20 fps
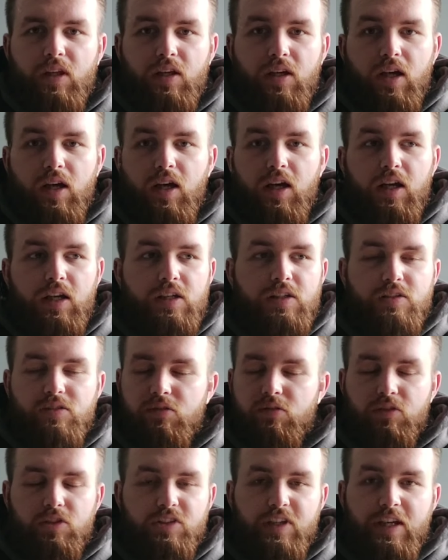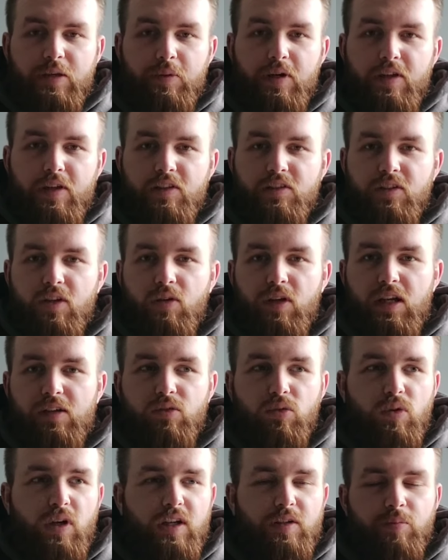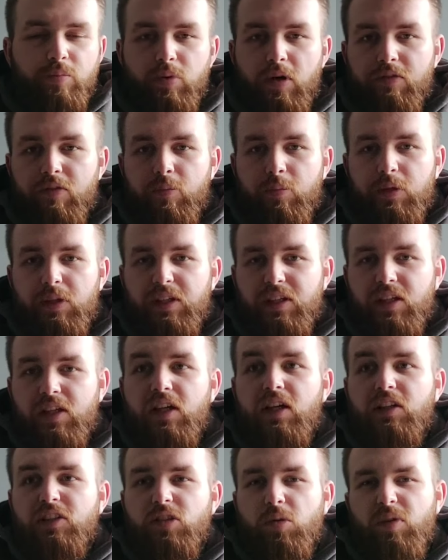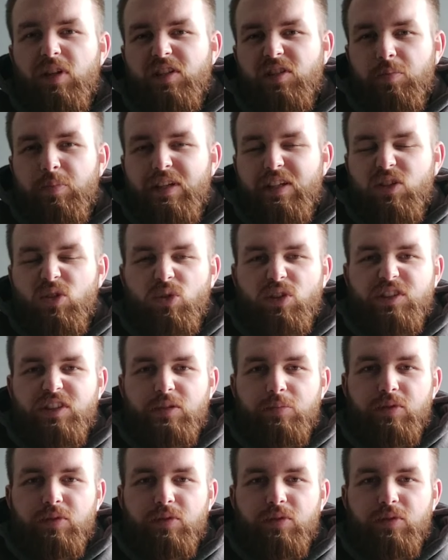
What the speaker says: and just anywhere that's low level, and preferably somewhere that's a bit noisy,